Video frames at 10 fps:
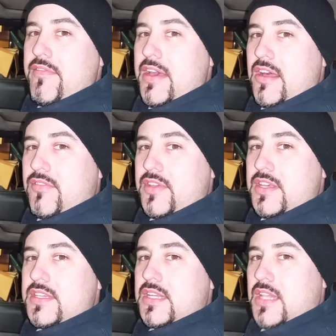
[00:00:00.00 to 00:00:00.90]
valve
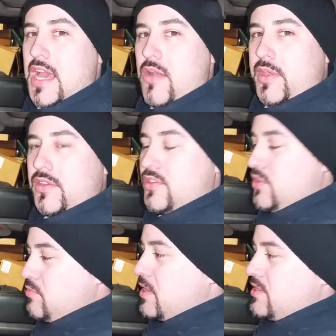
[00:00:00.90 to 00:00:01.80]
is allowing
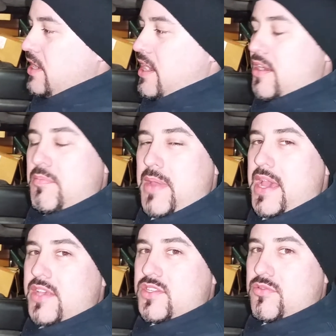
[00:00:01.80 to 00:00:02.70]
too much air to
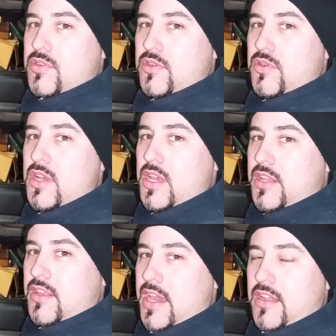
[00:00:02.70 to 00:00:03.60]
pass through.
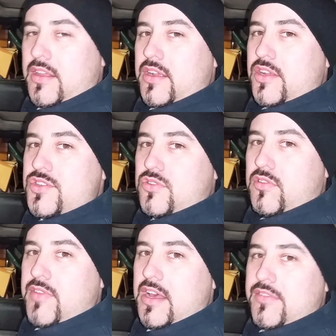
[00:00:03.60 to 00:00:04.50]
The idle air
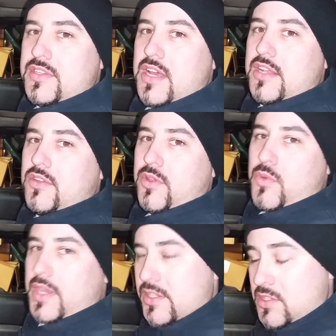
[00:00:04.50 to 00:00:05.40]
control valve is not doing
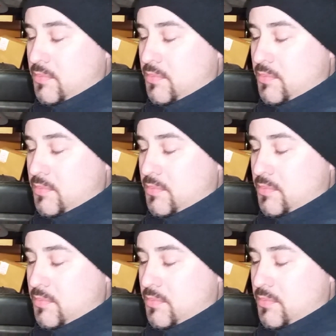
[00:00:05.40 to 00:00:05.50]
what it's